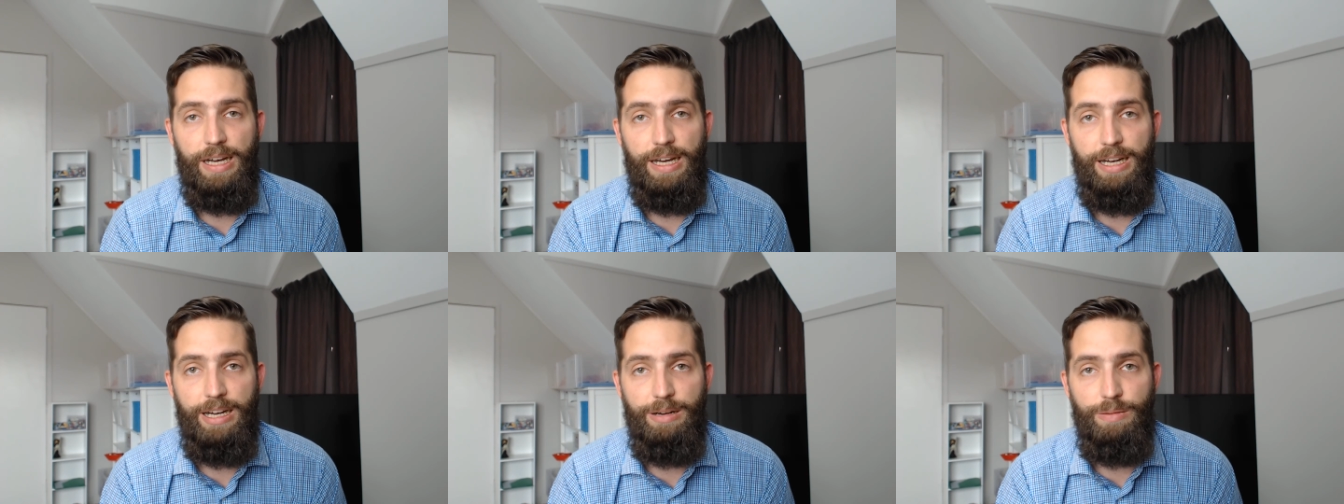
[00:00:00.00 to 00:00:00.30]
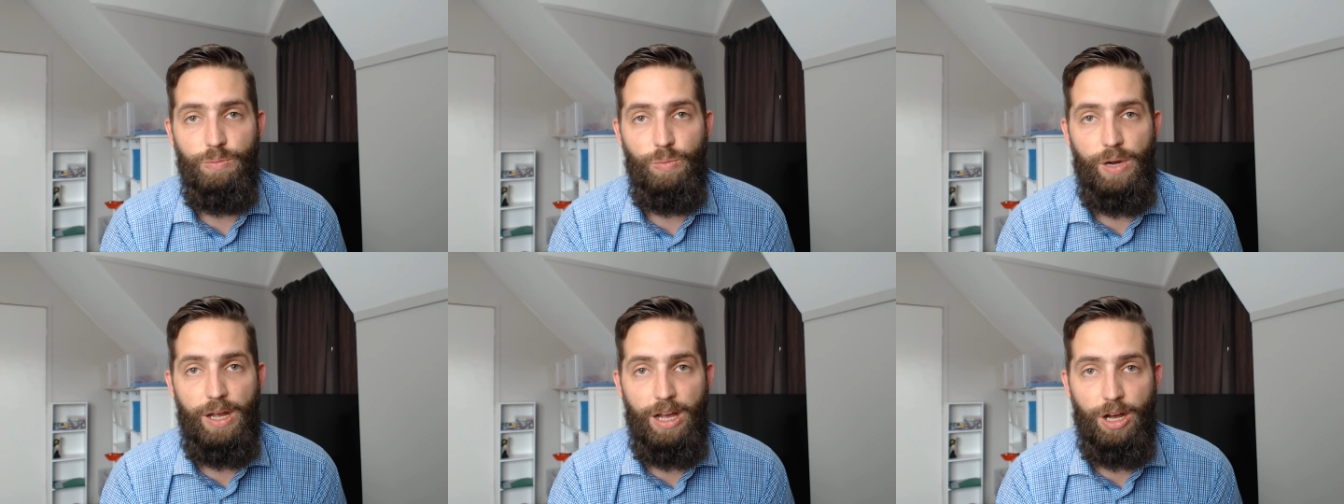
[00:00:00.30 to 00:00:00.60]

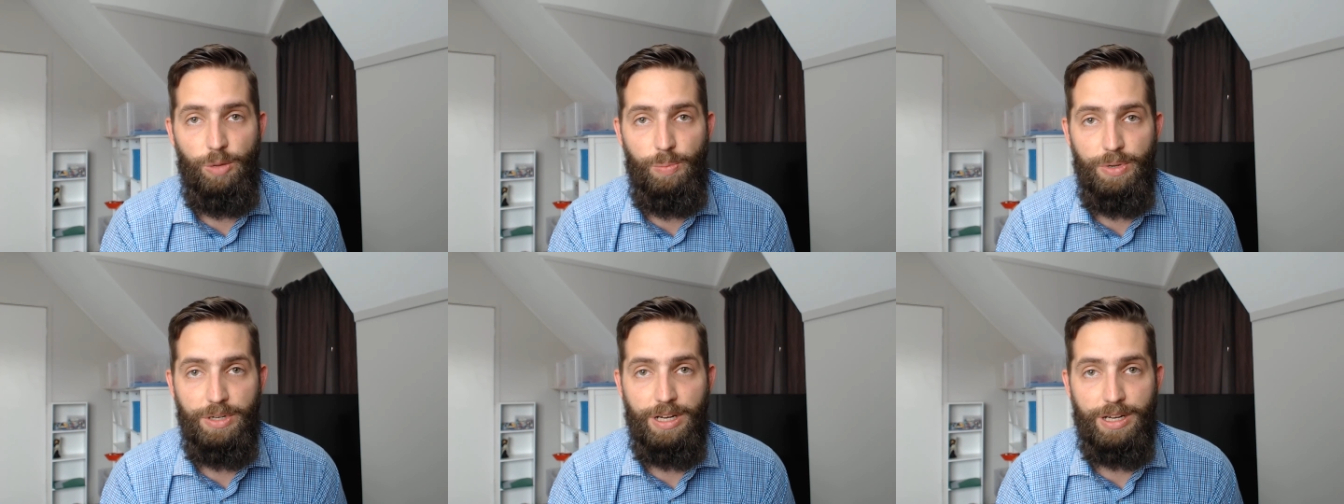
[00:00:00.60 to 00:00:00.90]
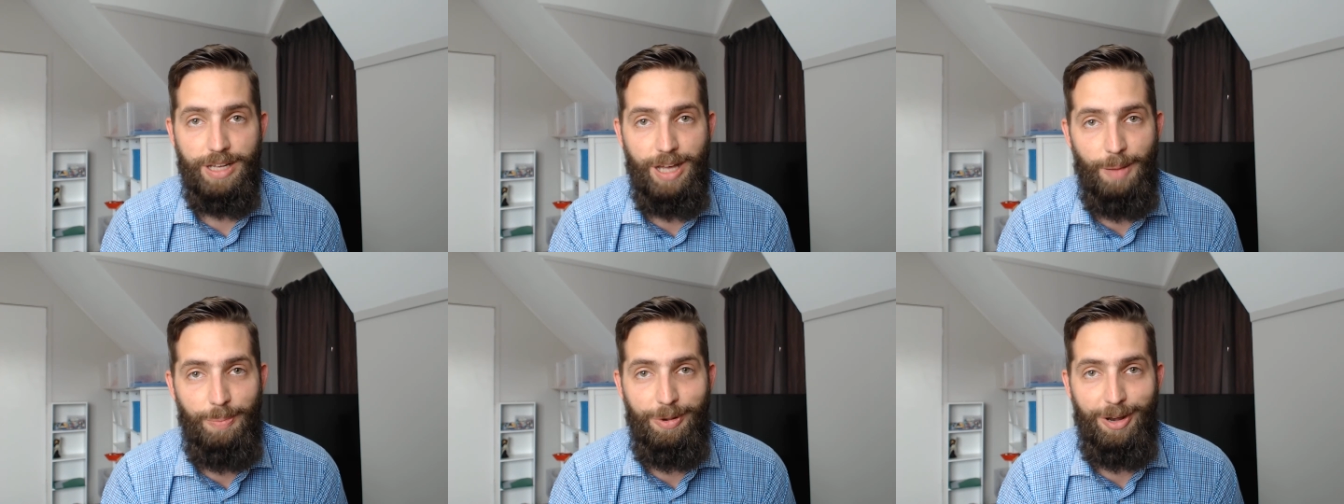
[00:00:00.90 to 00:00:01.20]
We're helping a
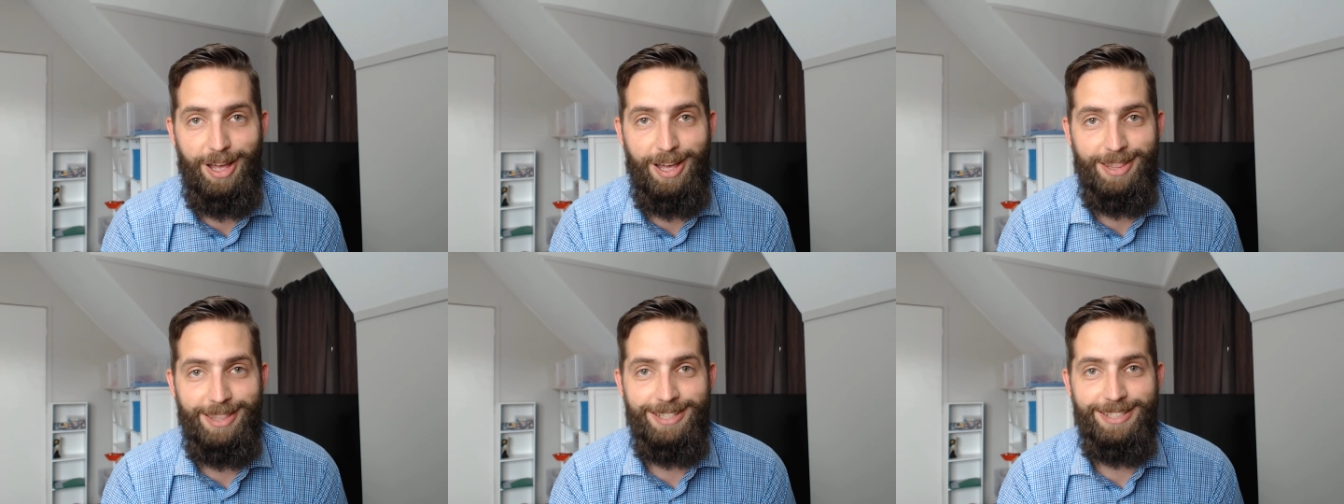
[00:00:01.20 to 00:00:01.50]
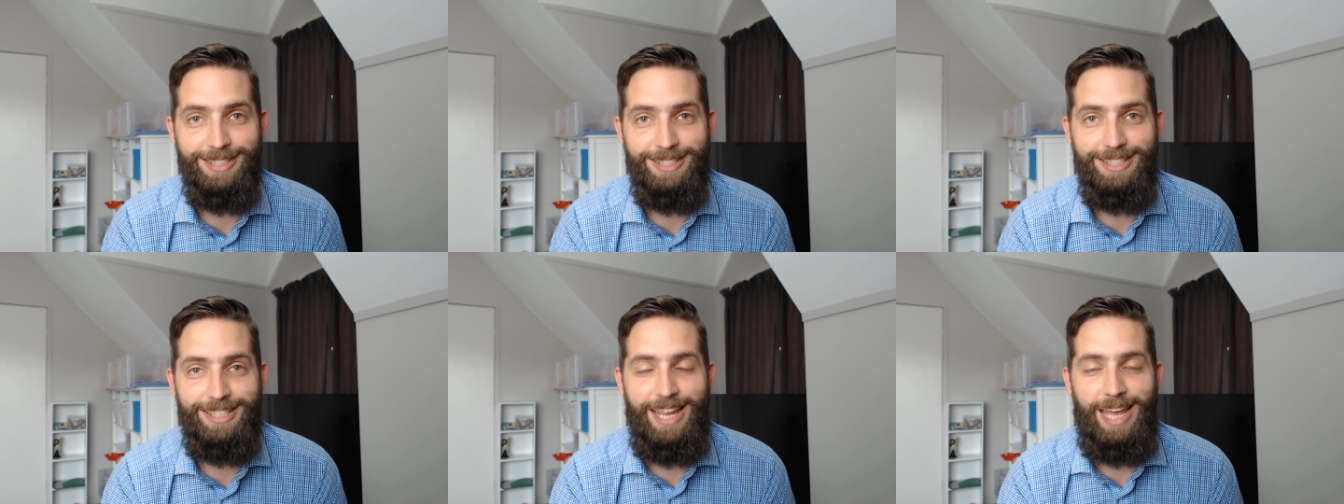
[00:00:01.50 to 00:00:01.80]
couple of
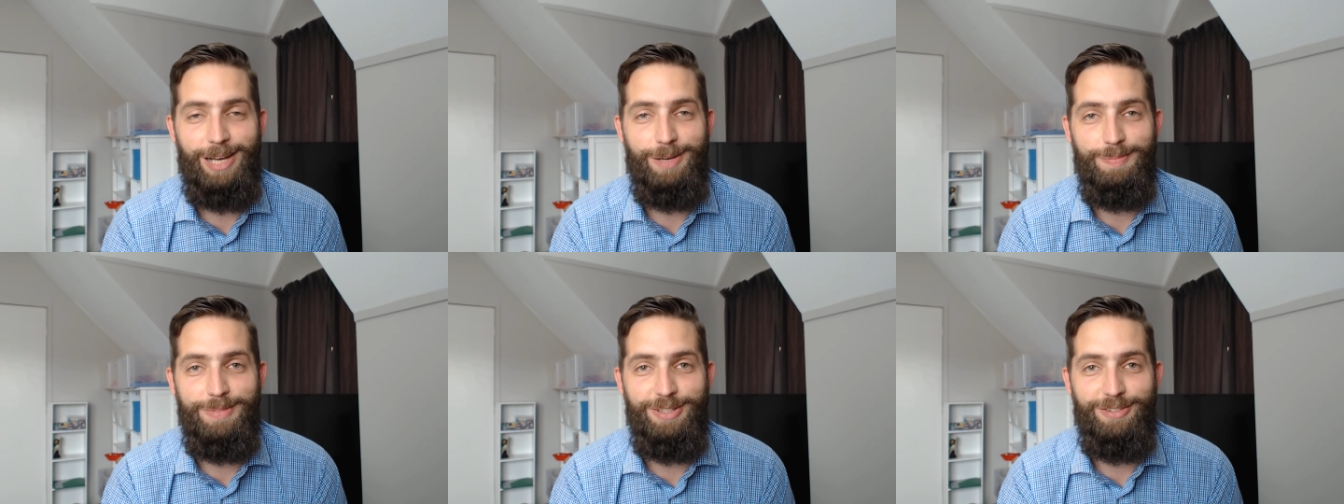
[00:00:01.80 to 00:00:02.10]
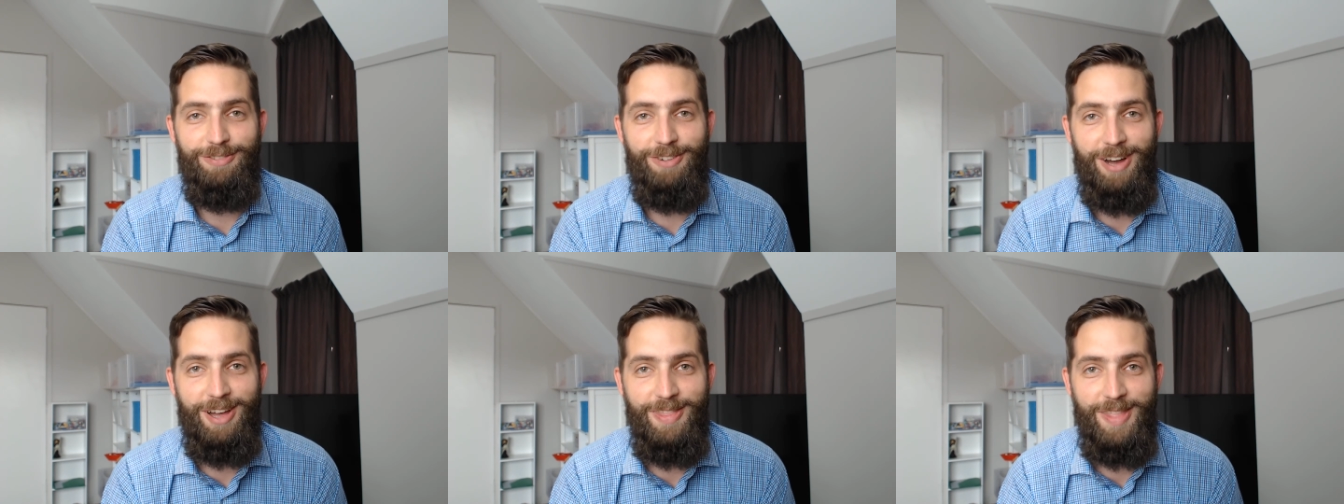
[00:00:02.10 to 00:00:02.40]
others help
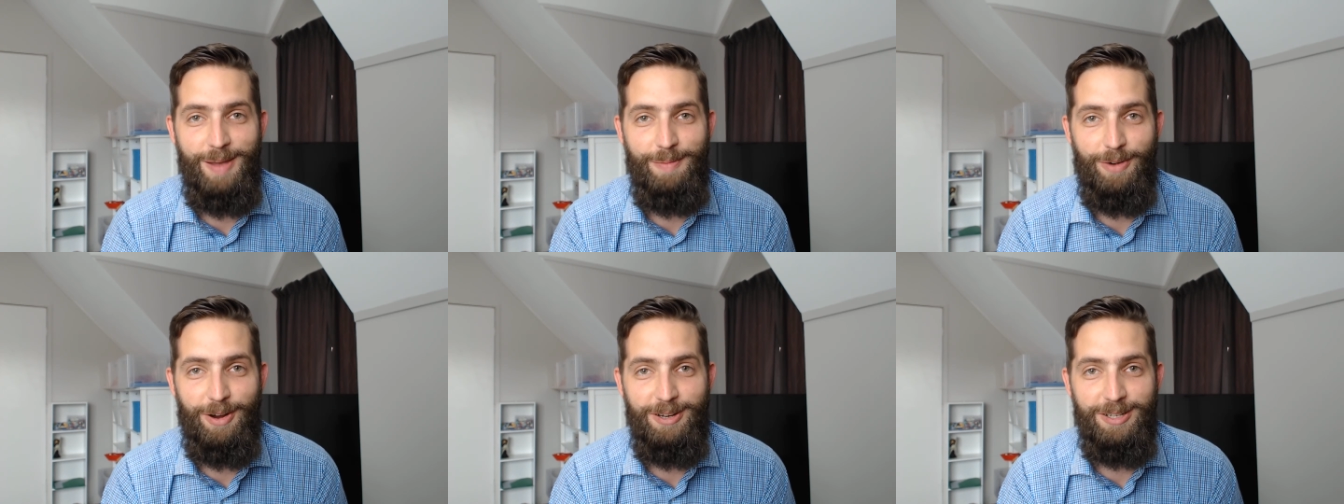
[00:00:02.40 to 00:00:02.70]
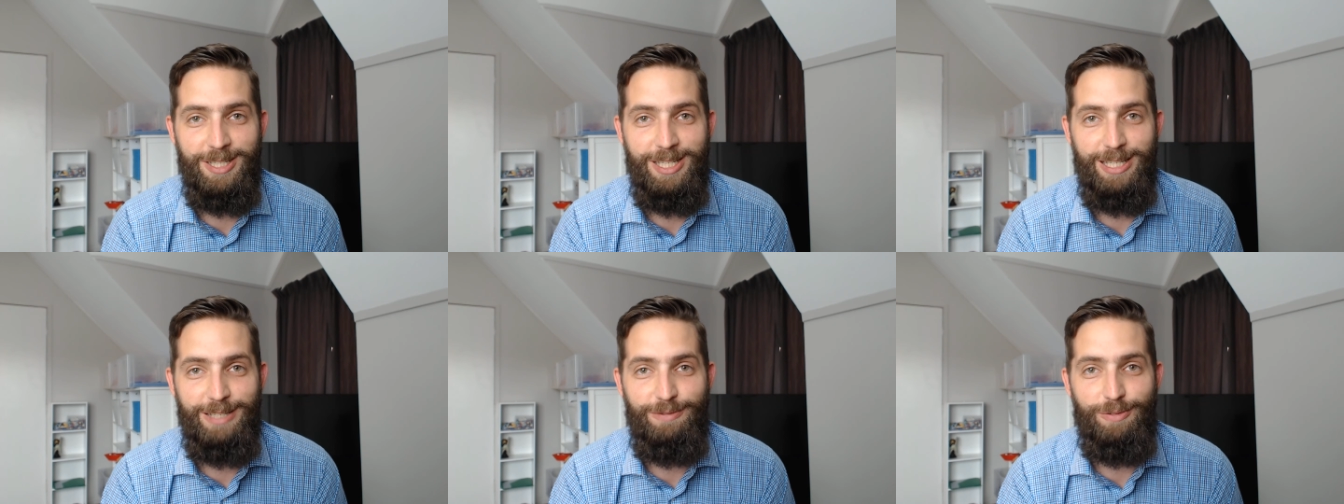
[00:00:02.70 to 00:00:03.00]
define that
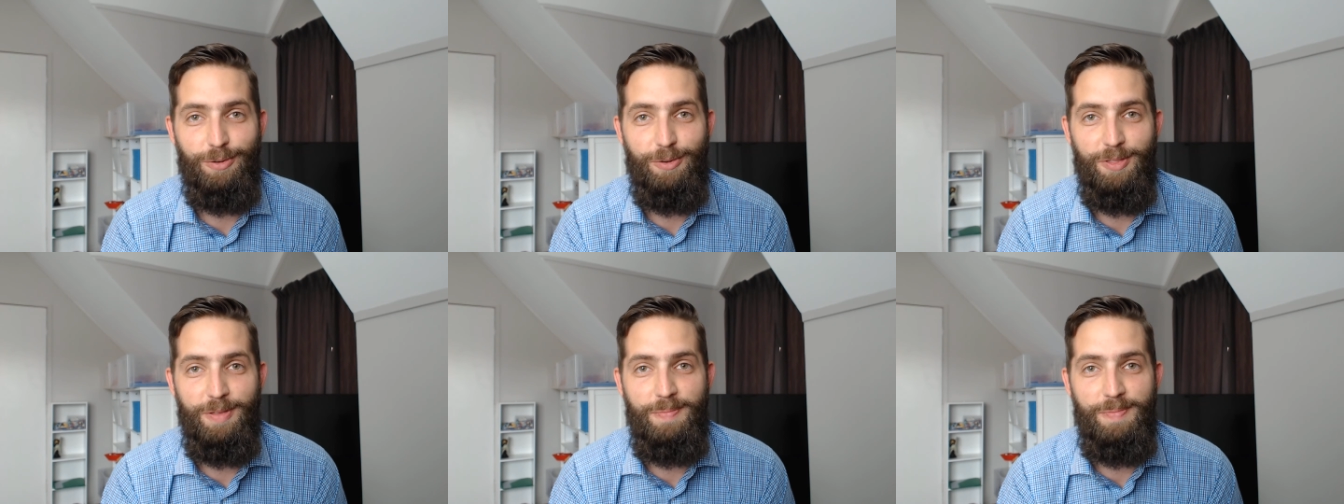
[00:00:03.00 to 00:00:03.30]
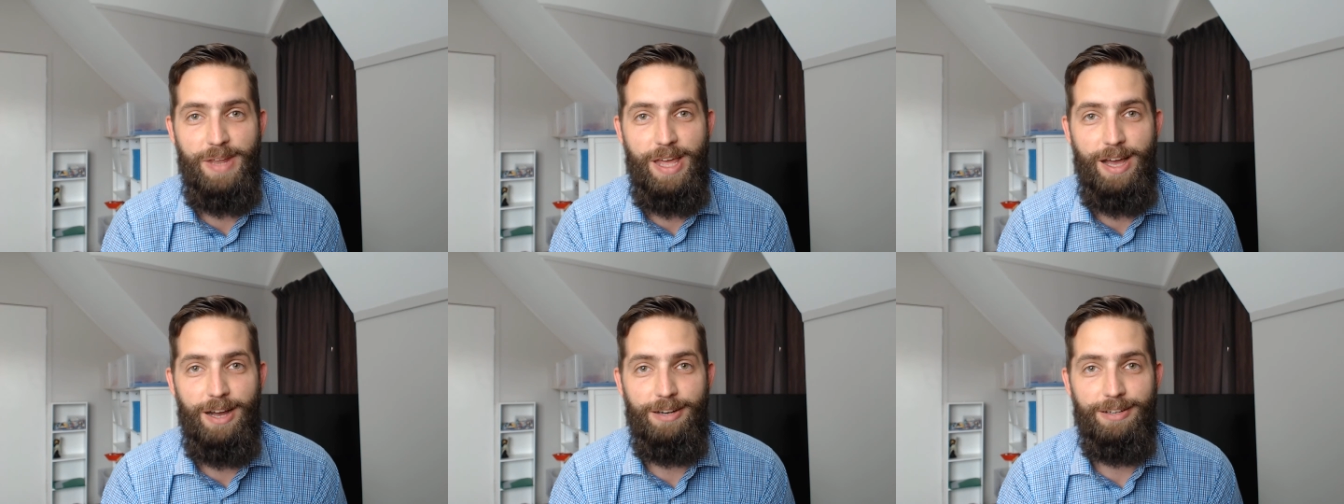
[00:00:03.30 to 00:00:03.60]
process for
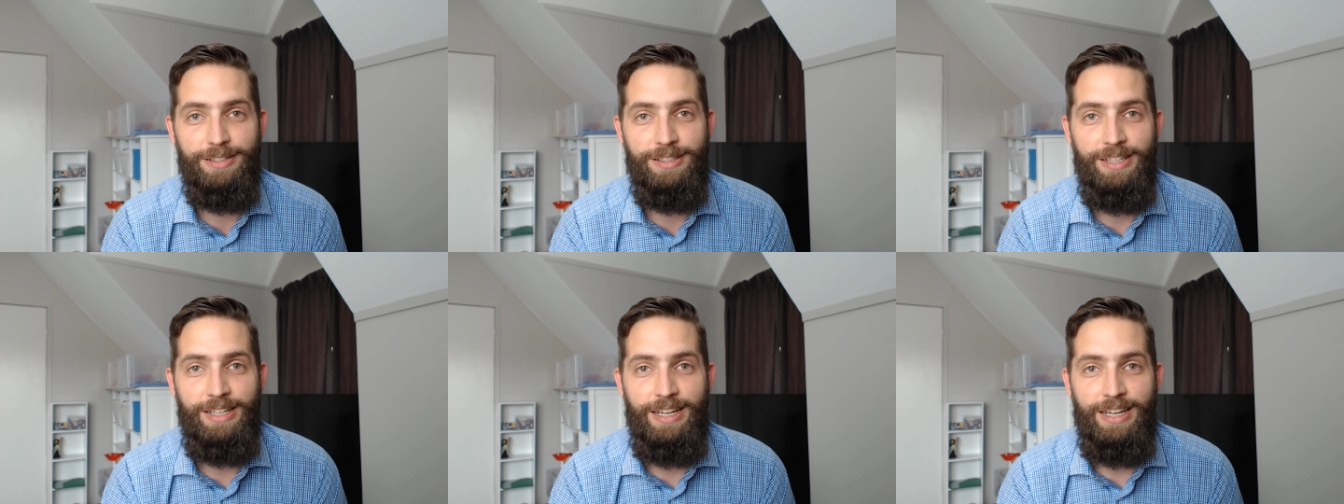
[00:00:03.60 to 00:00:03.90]
them now.